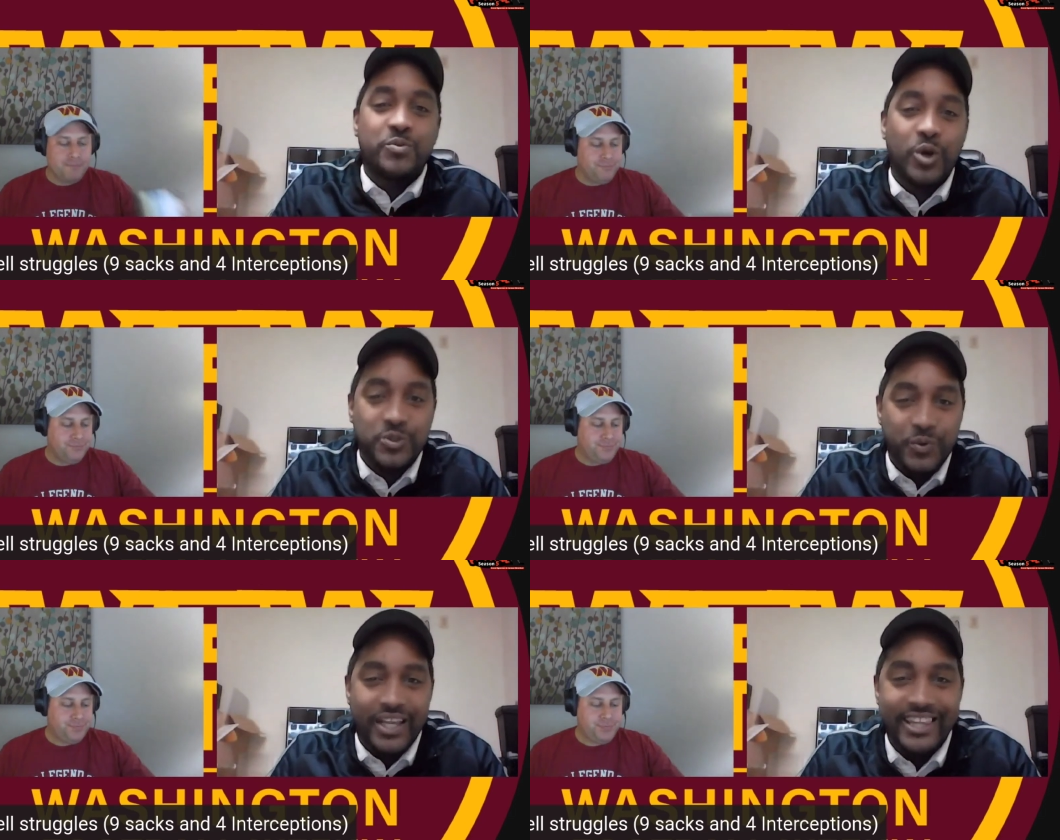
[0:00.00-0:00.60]

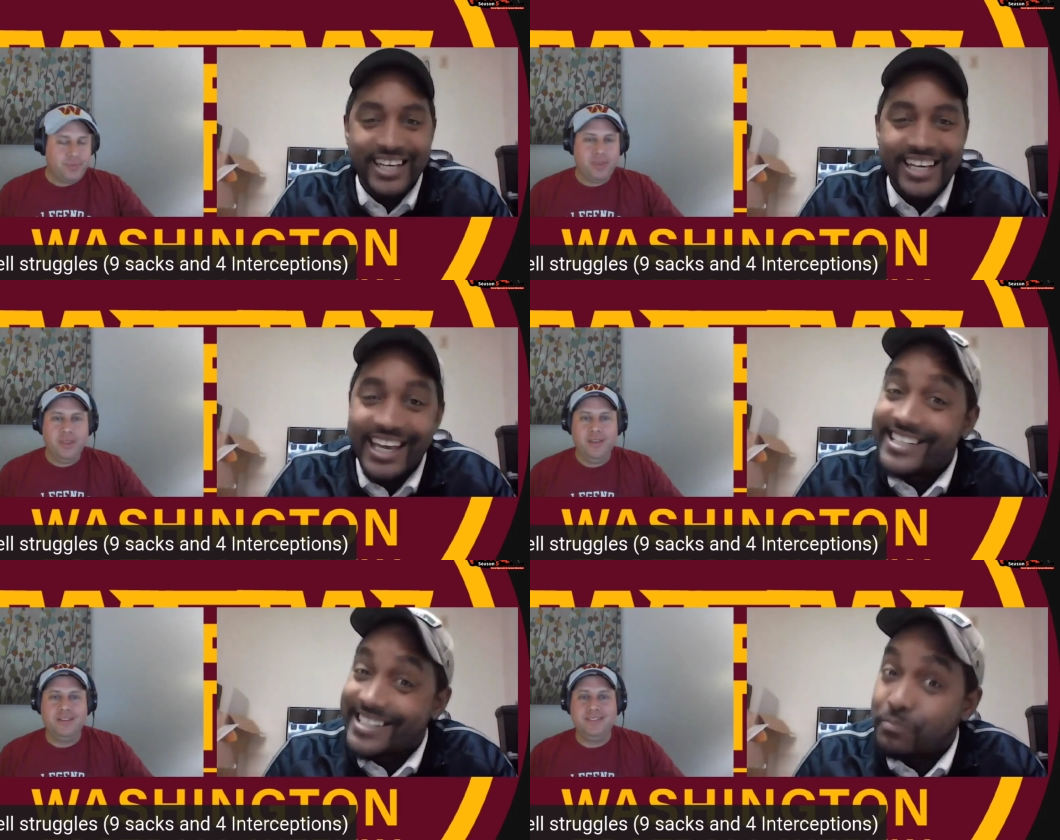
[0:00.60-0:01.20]
Speaker 1: works with,
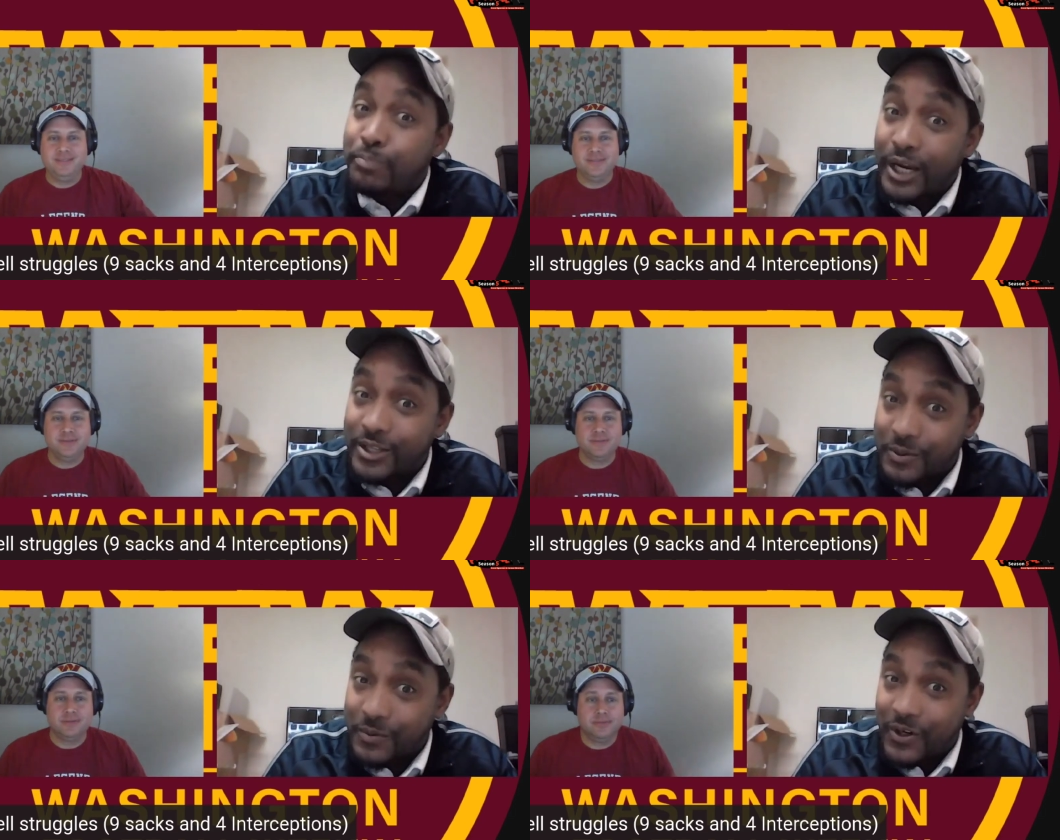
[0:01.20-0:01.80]
and it
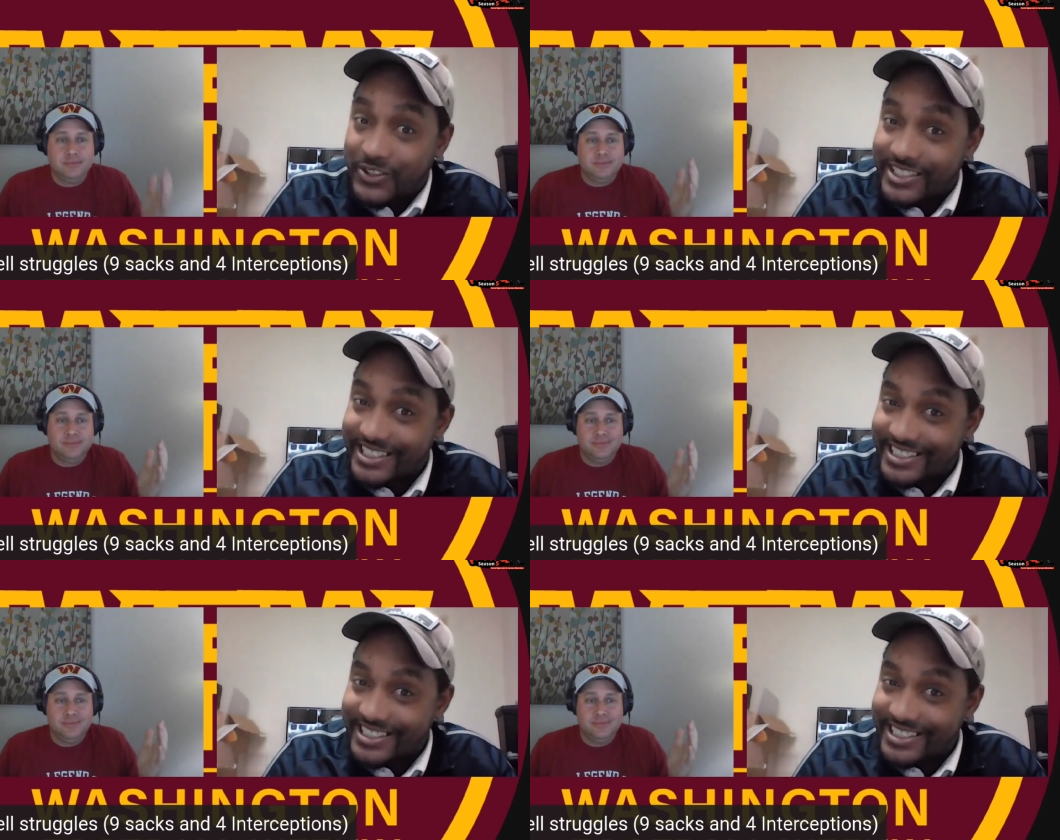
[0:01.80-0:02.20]
barely worked,